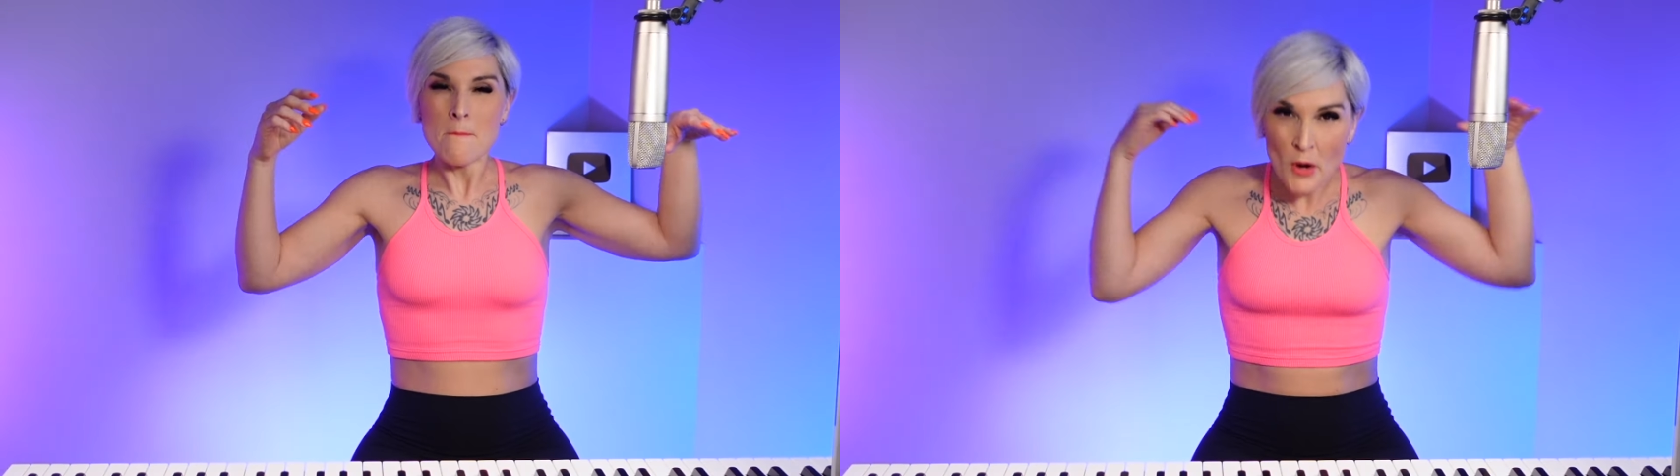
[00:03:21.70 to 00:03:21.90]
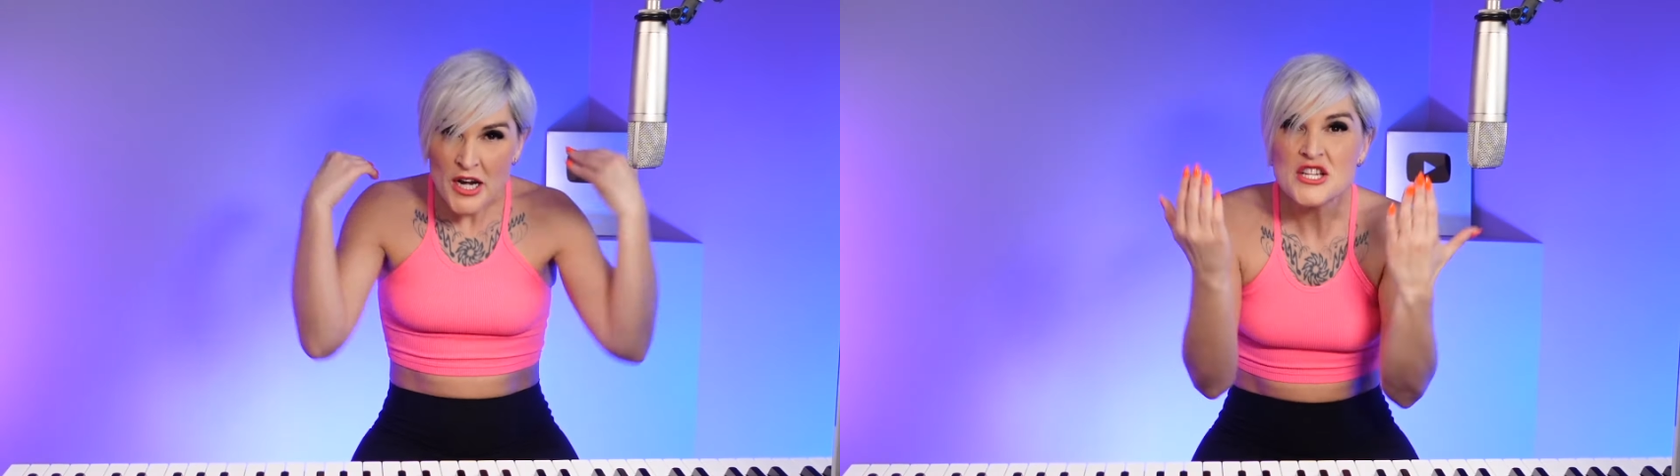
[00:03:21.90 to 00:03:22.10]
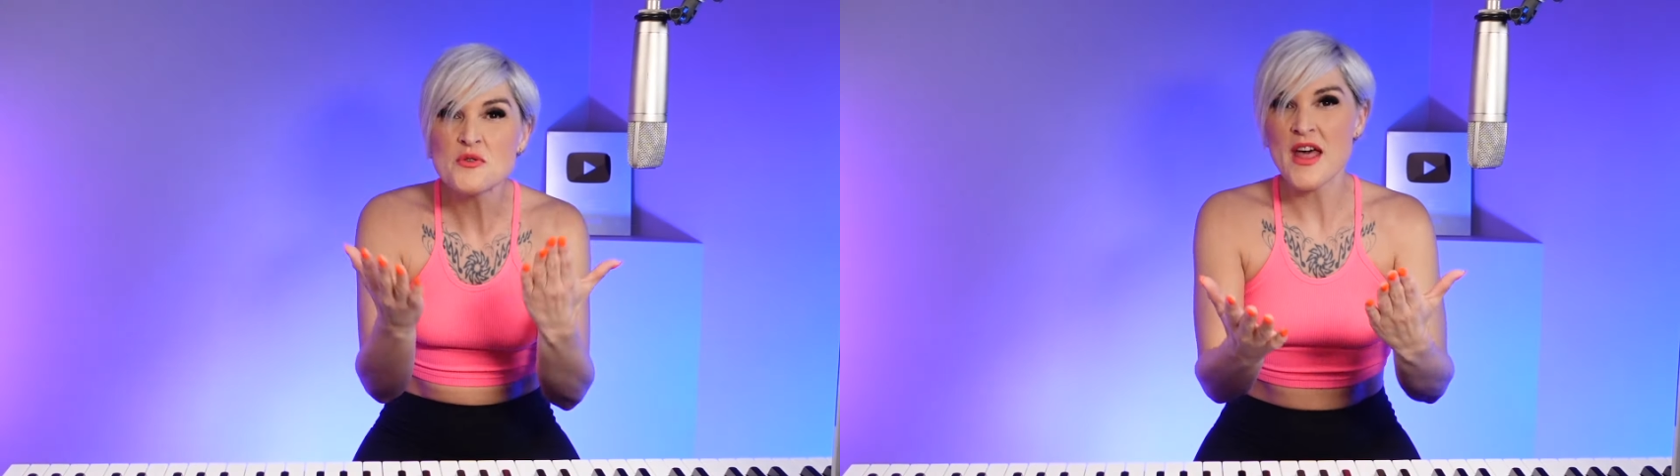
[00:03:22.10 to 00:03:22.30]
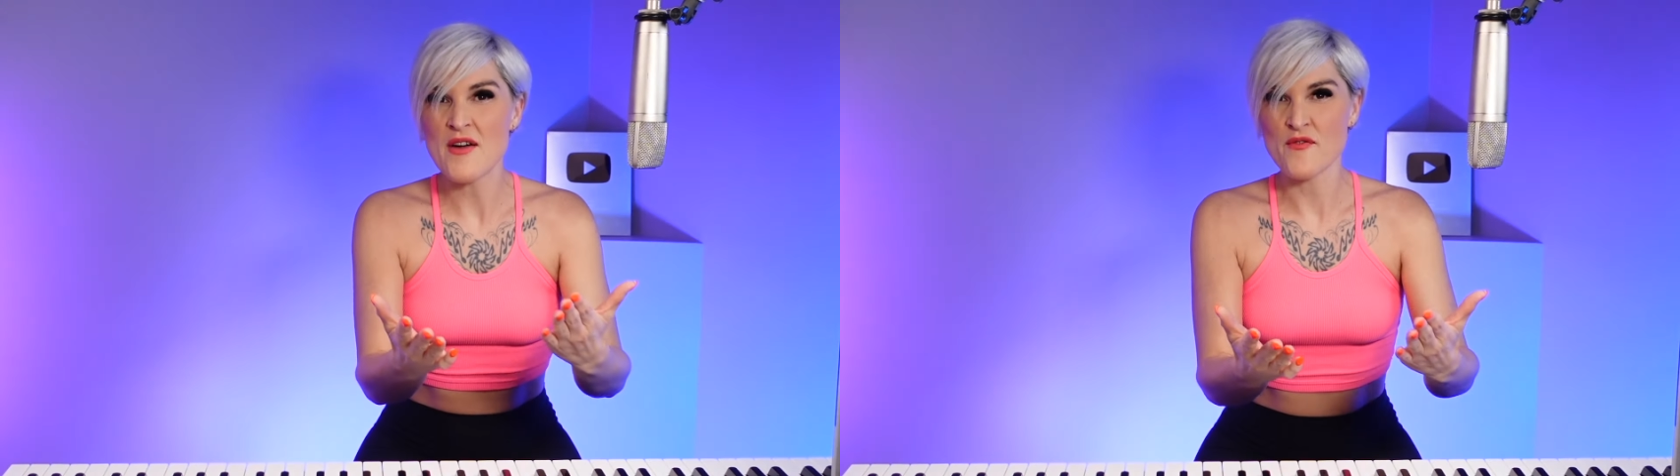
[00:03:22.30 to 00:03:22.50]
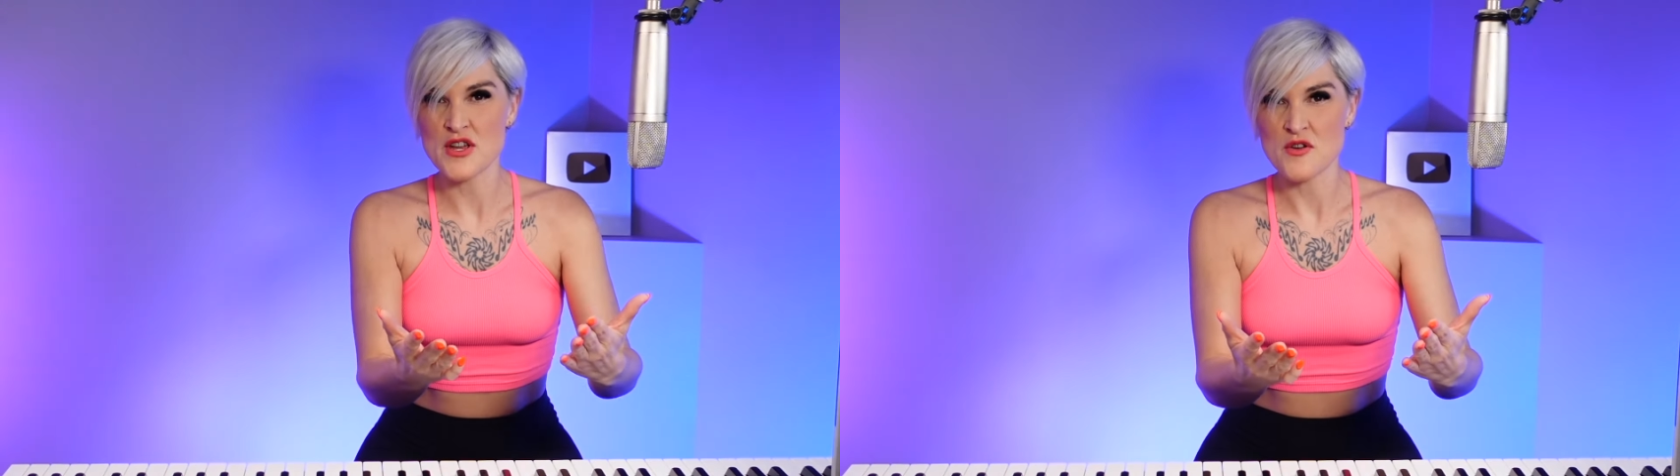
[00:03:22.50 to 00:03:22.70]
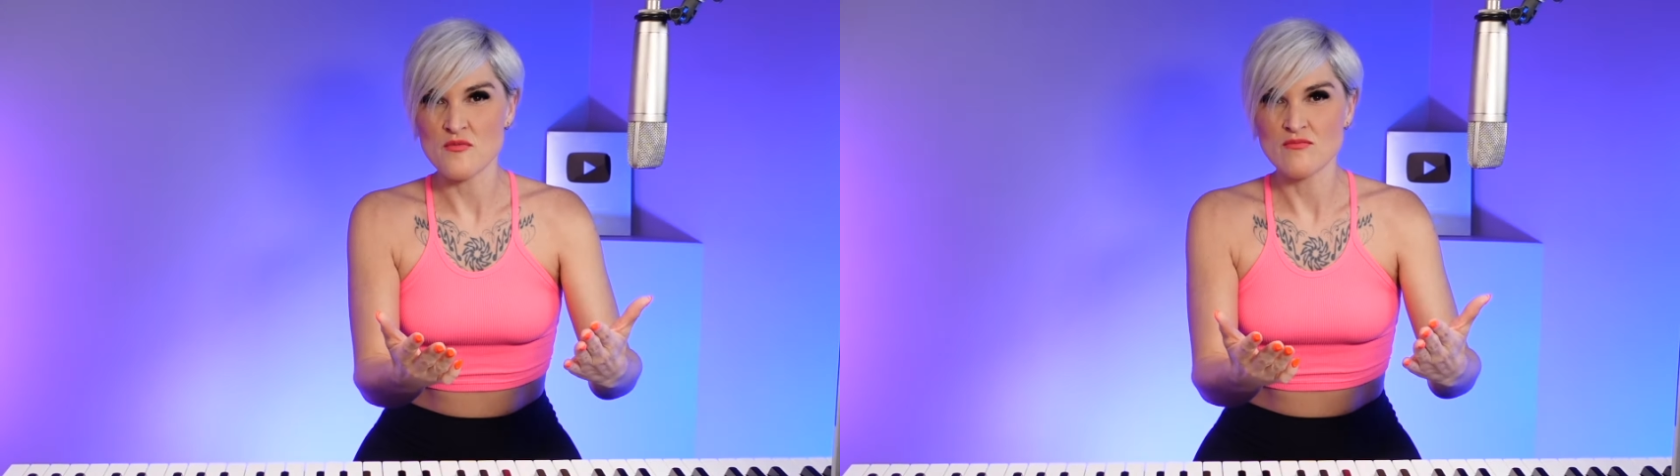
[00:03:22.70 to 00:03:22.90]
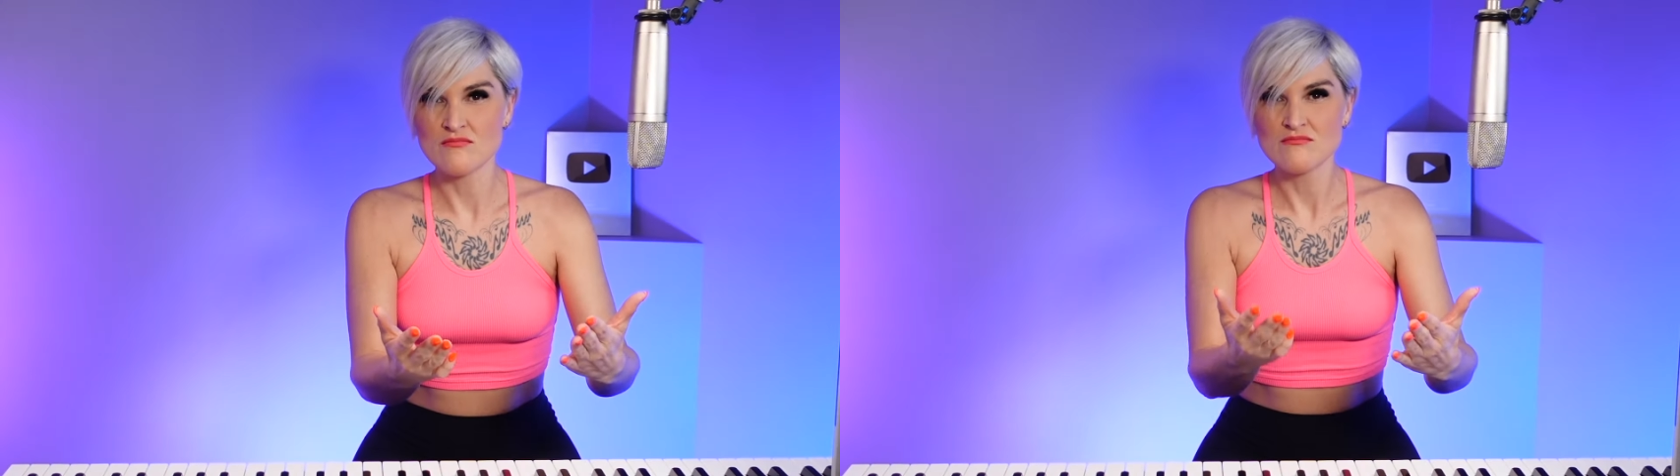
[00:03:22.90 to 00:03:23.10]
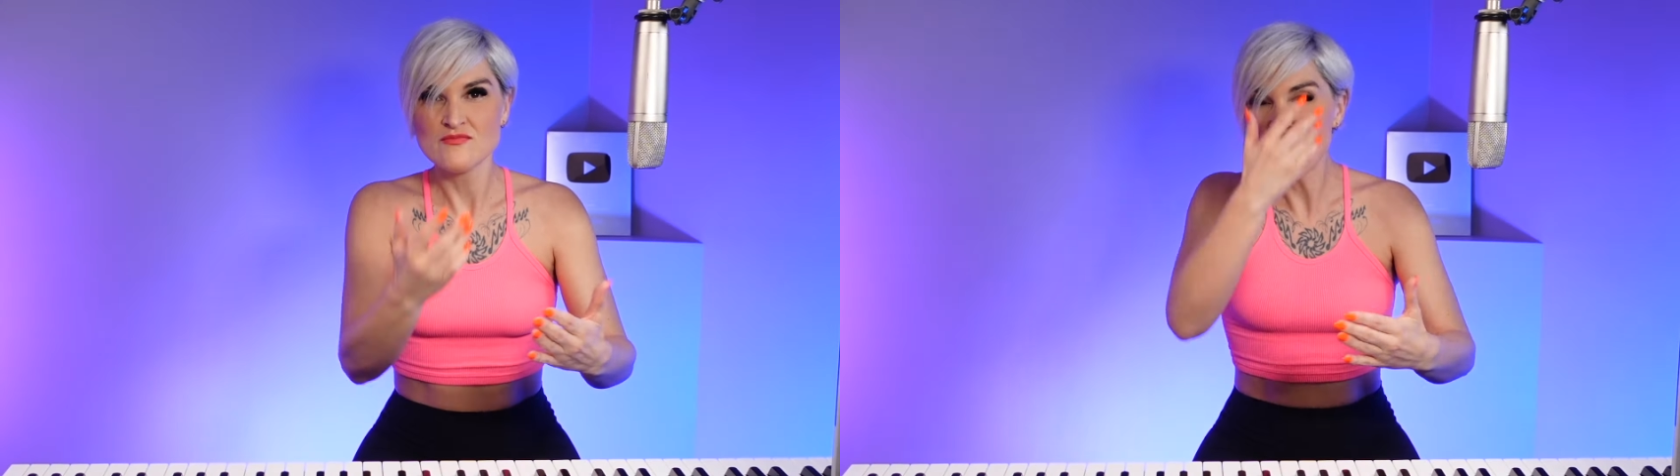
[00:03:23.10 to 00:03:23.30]
We're gonna do that for you,
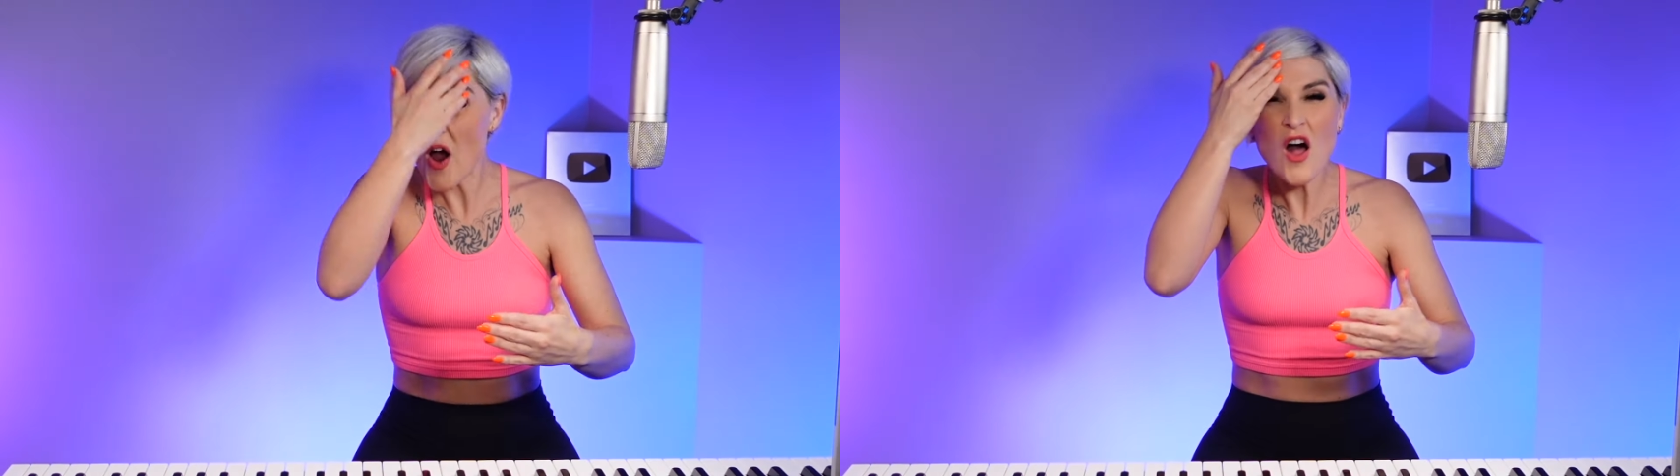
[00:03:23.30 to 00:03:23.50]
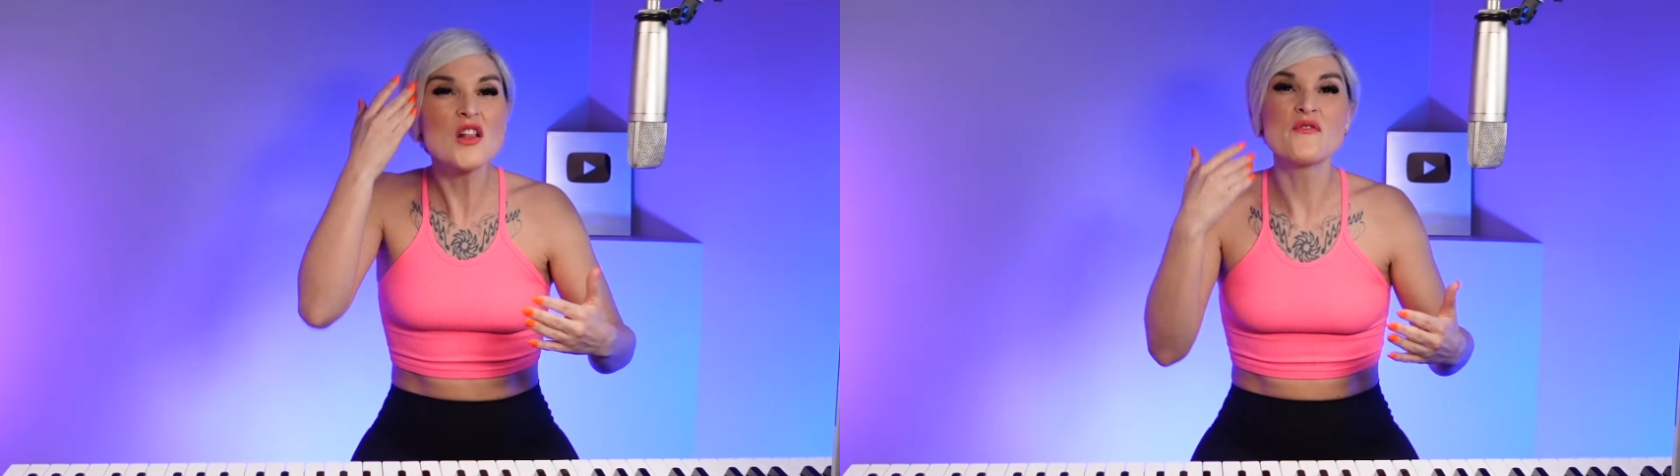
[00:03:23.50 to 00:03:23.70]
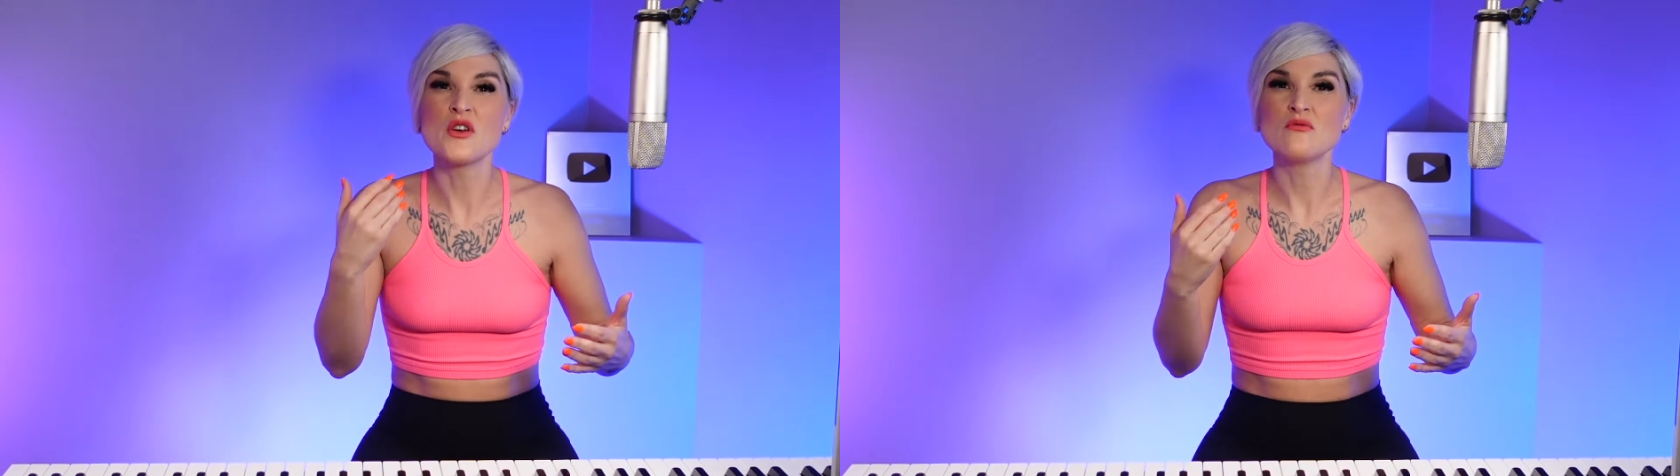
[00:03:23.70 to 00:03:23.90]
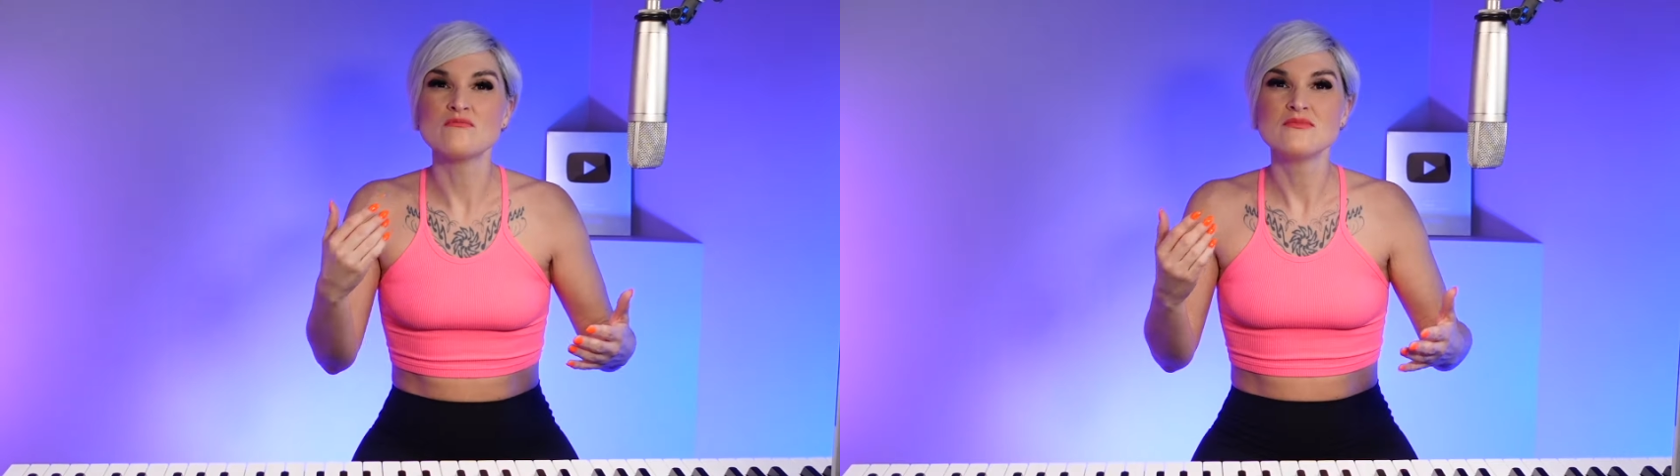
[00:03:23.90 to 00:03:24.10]
for all of you.